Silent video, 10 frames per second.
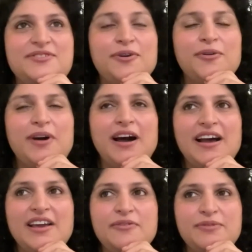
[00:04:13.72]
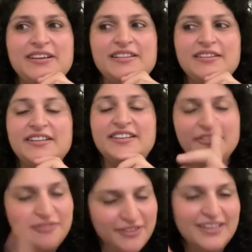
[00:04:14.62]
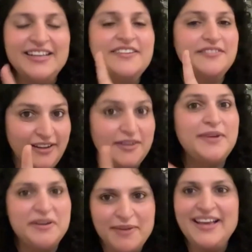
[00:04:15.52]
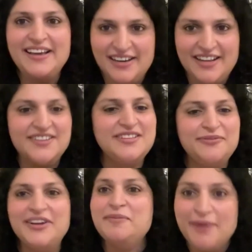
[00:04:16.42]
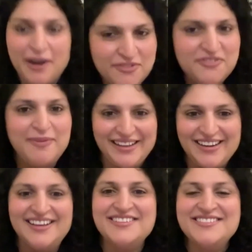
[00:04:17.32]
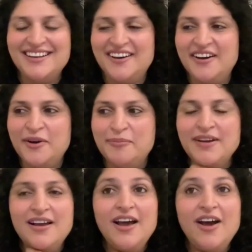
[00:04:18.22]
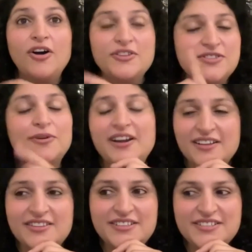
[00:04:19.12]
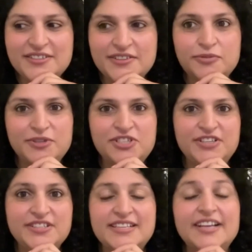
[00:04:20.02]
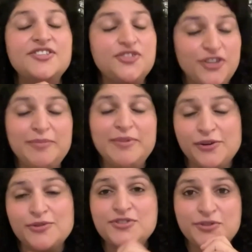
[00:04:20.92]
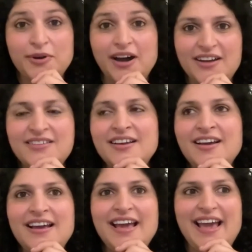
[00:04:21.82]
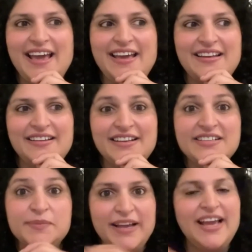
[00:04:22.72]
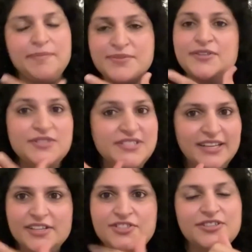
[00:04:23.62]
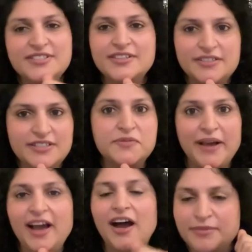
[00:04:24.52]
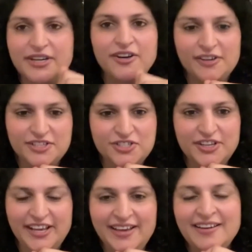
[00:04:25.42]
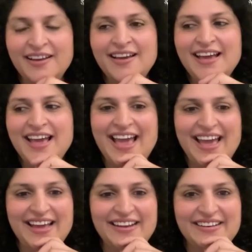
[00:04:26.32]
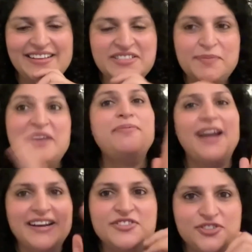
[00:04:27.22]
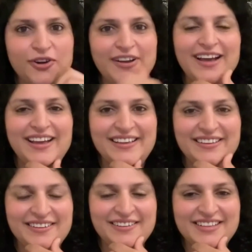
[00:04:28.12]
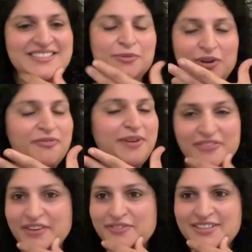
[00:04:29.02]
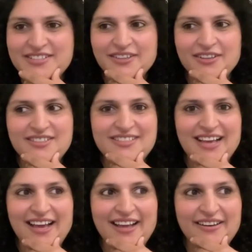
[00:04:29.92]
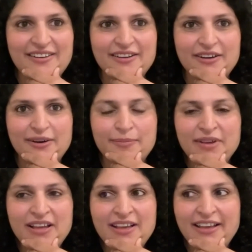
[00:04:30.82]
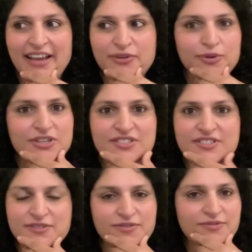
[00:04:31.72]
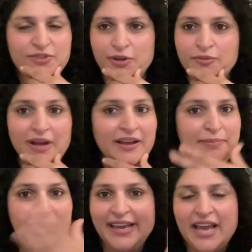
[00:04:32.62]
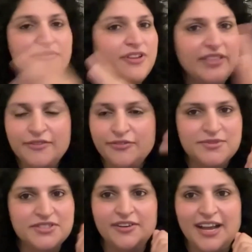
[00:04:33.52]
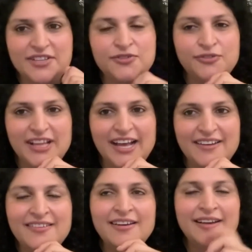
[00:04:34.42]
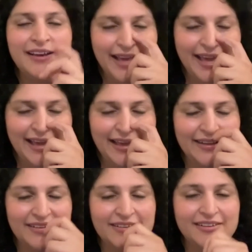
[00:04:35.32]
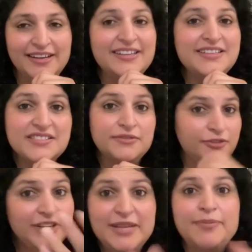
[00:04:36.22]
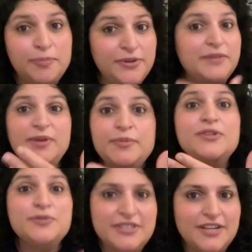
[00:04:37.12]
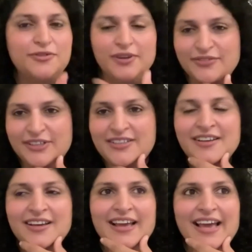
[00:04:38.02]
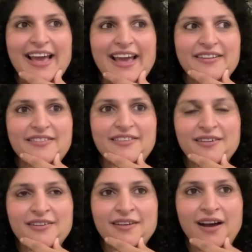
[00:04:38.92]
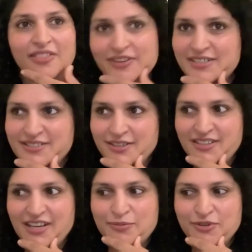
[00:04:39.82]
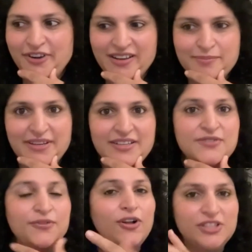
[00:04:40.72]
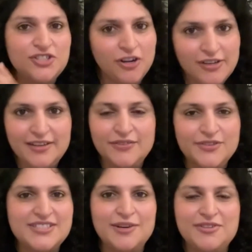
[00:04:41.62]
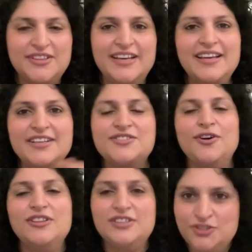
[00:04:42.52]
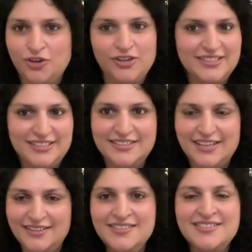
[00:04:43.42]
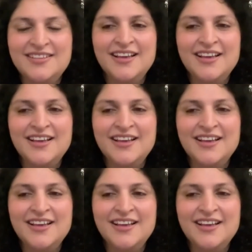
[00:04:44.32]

so I will definitely recommend my eclairs. I'm very proud of my eclairs. Also, another dessert which is extremely close to heart and is my absolute signature dessert is my almond orange cake, and it's my pride and joy. It's one of my favorite desserts, and it was, I make everything from scratch for that, and it is really popular, and people do tend to love it. And the other dessert I would recommend is called the chocolate lovers out there. It's called the chocolate intense.